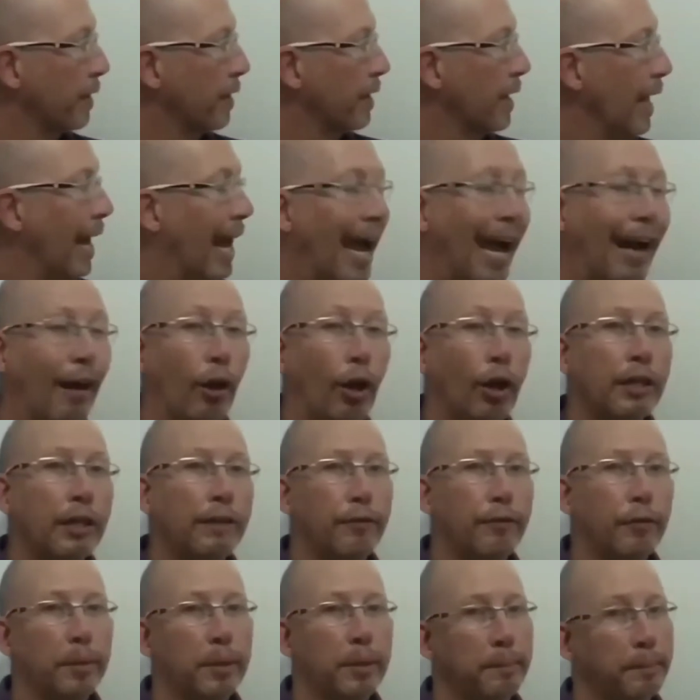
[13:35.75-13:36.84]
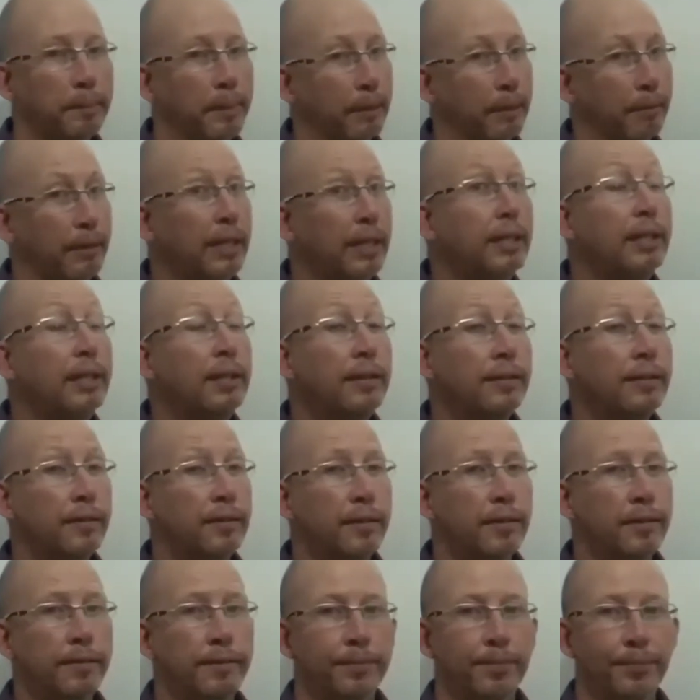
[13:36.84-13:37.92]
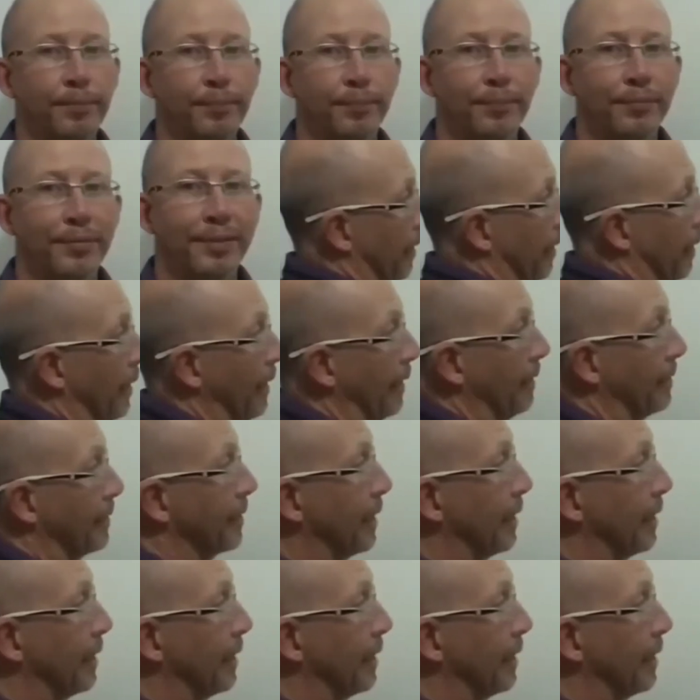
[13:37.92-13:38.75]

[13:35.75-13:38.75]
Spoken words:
How long have you been married? Let's keep